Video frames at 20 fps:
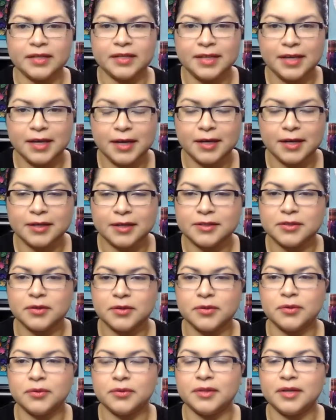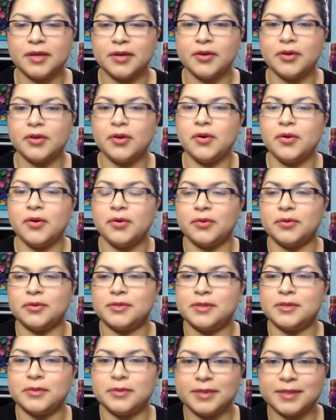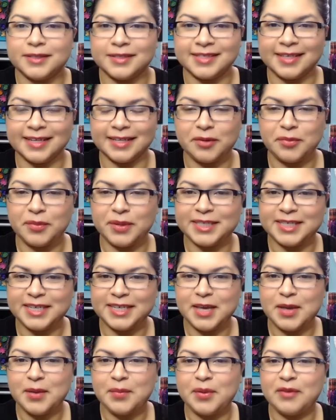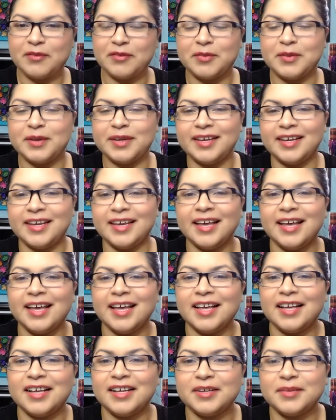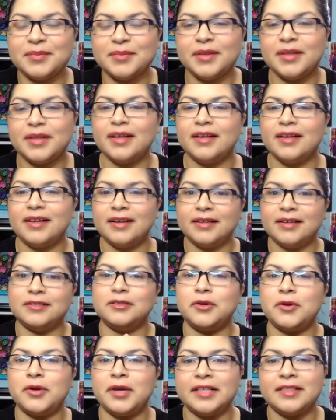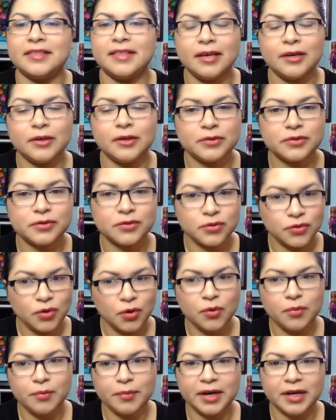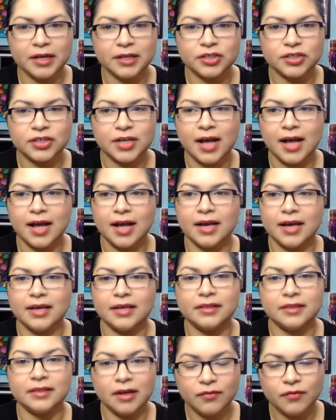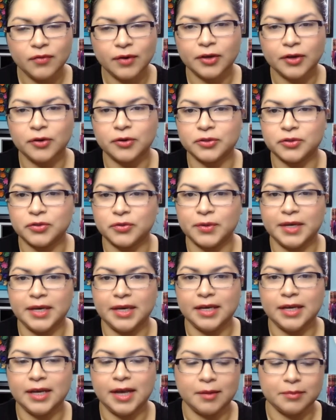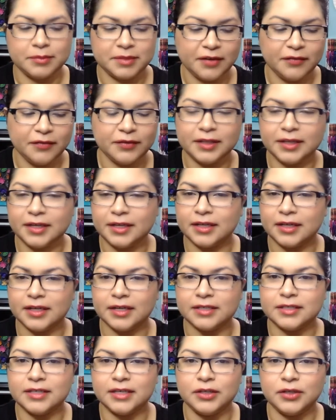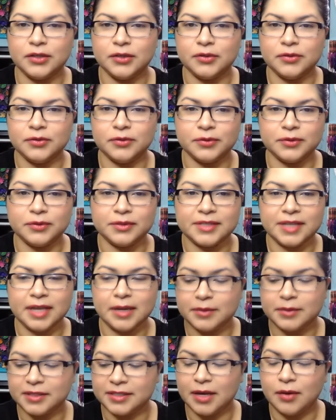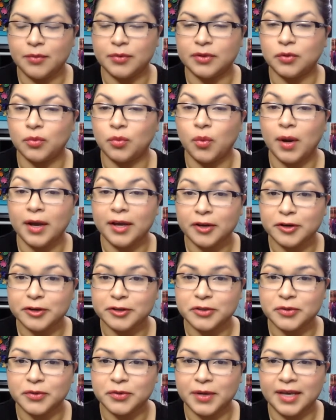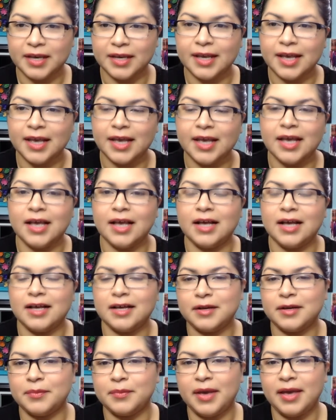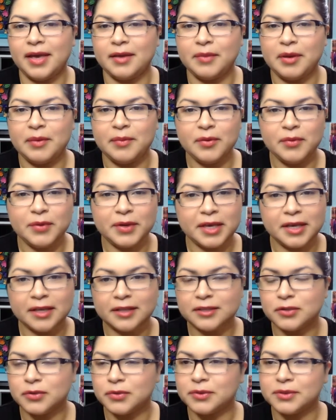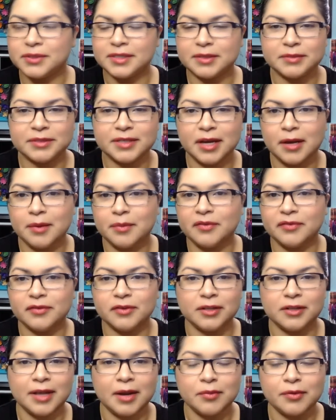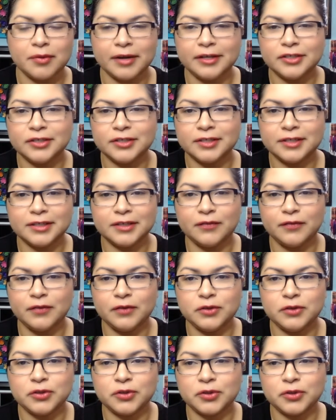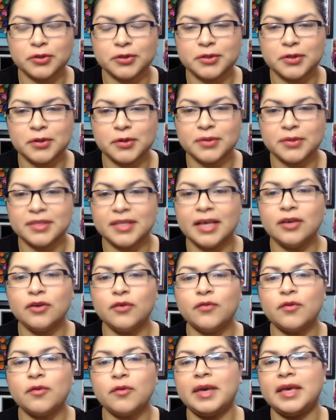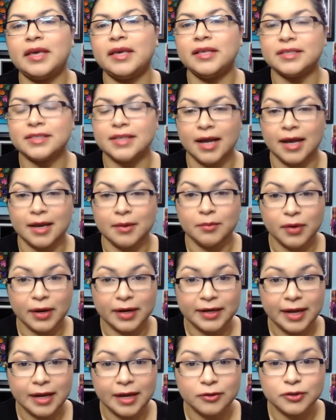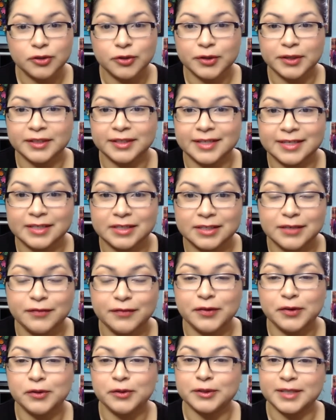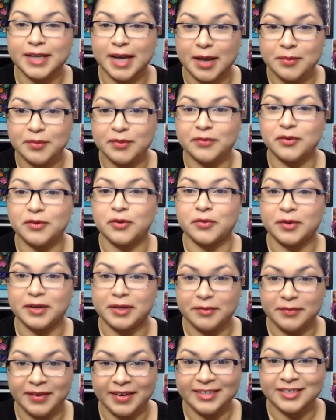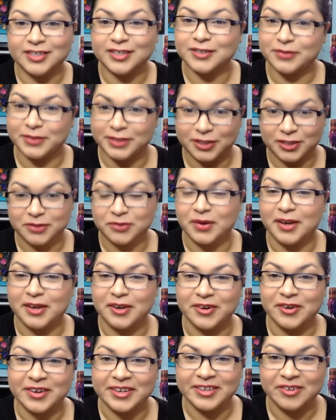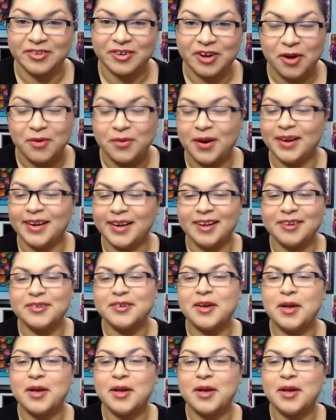Yeah. So there you go. So send him a DM, everybody. Lori, thank you so much. I love what you're doing. I'm definitely going to continue to stay up to date with what you're doing. And maybe we can do some type of collaboration in the future. So thank you for making time right now during this difficult time of your renovation, which is why you're in your car right now.